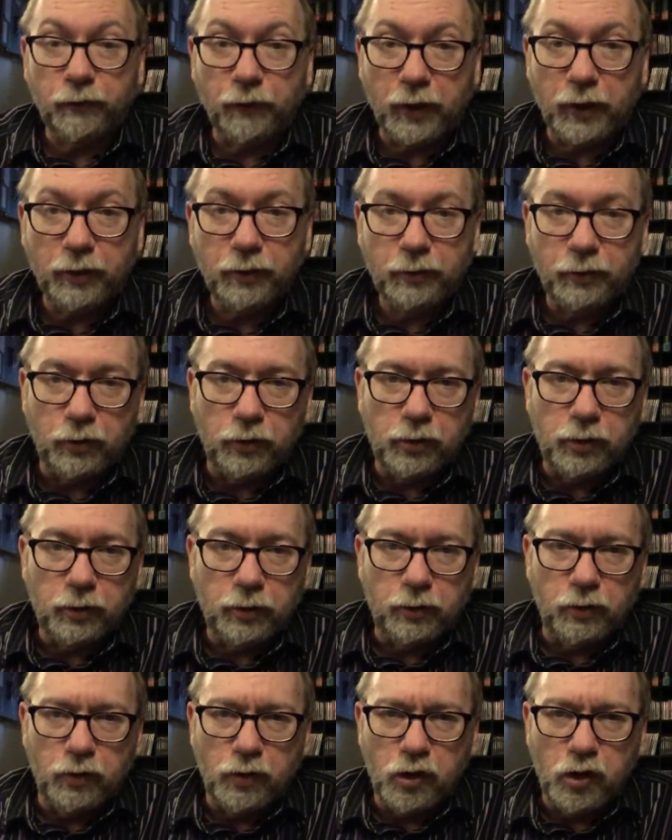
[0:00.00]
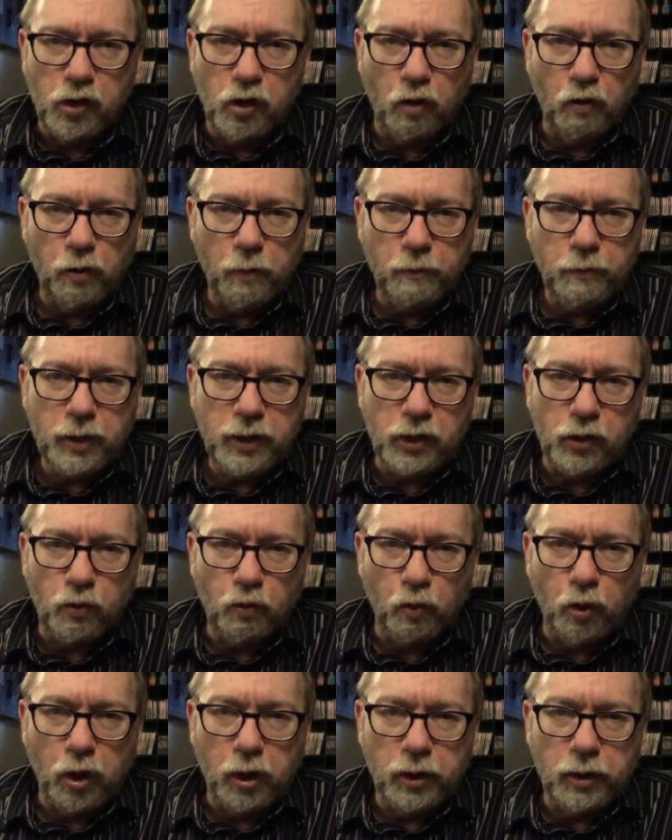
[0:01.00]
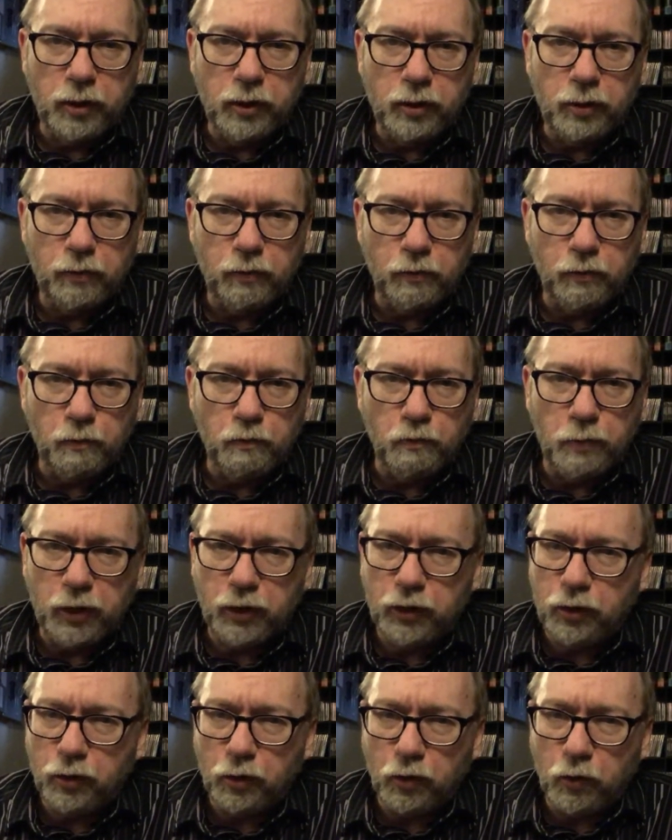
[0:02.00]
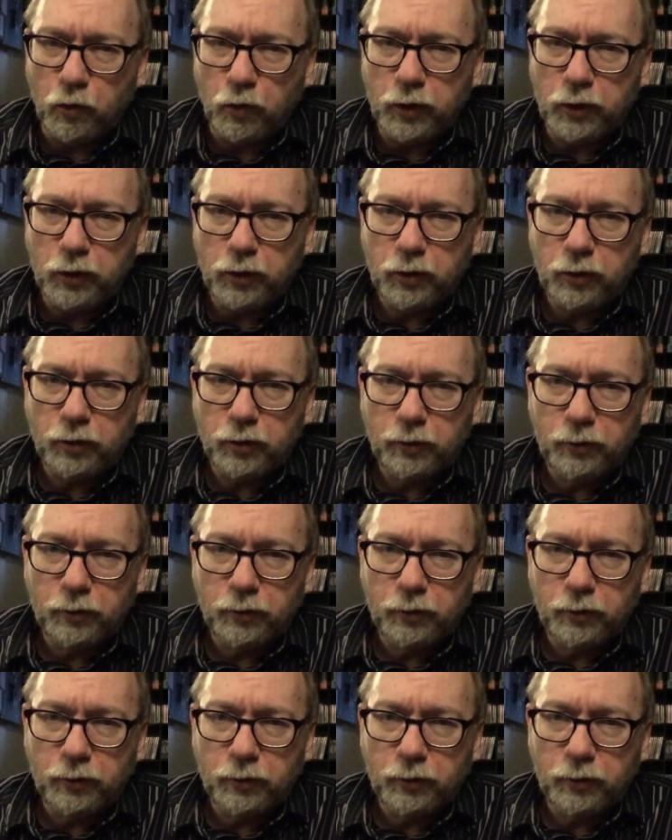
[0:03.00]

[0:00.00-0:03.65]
fan. You're a mean one, Mr. Grinch.